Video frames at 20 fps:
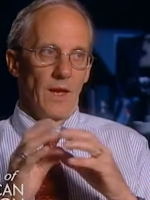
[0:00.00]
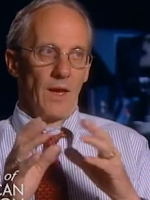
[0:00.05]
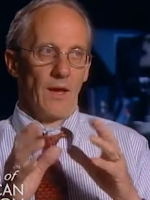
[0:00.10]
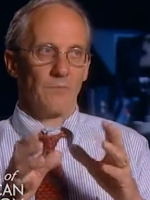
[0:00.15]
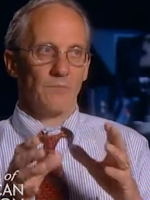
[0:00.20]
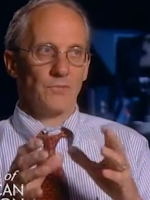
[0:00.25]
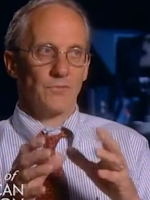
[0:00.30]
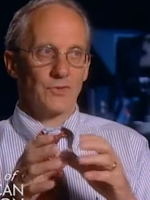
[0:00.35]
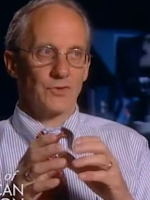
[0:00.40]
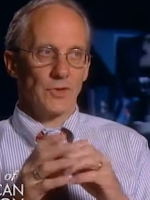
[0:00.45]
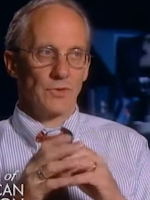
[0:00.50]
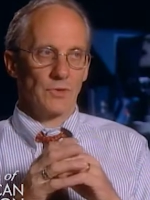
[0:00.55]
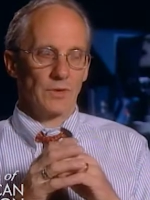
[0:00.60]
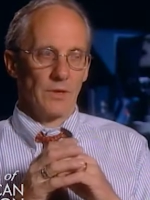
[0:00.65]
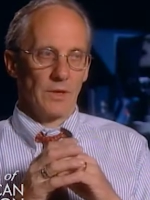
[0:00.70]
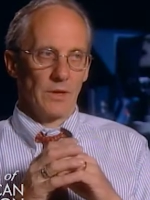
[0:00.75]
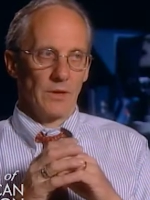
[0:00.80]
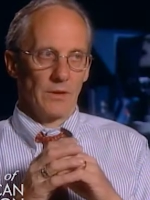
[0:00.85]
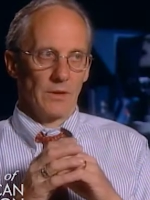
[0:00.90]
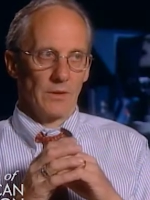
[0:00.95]
I'm
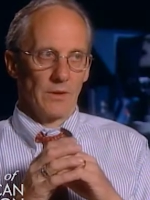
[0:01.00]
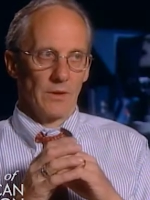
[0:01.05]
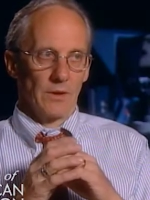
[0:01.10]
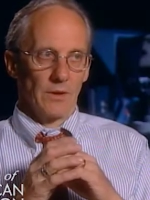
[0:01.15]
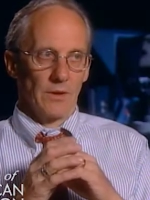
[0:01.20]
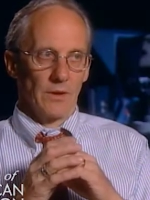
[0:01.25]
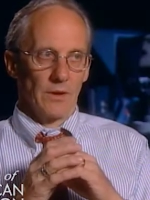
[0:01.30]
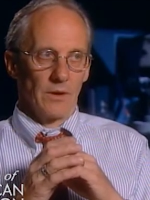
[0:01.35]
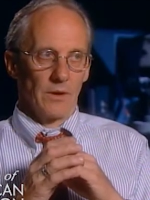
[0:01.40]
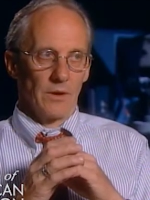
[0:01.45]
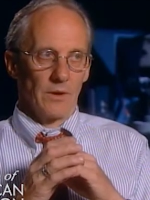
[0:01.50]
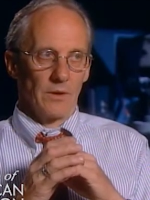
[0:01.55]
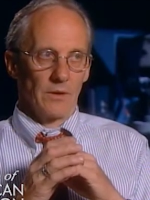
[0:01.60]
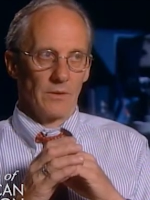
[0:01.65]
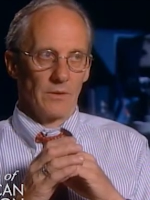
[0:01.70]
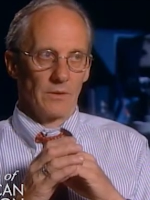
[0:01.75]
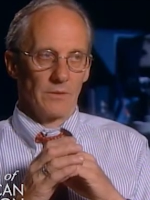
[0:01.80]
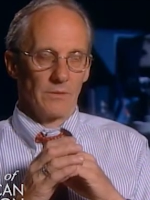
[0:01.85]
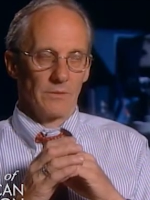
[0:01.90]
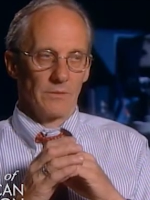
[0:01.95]
certainly,
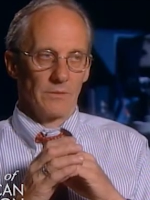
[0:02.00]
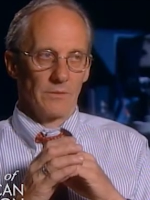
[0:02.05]
uh,